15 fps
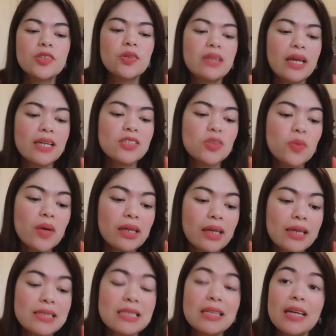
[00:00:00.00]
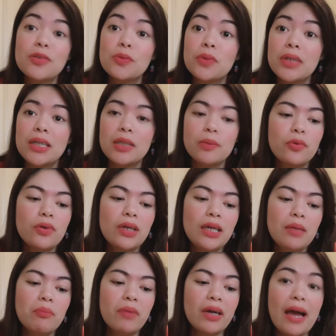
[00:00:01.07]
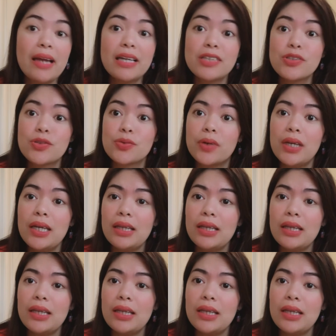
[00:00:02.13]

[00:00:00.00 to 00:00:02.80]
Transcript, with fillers: next one is La Nuit de Bohème by Anna Sui.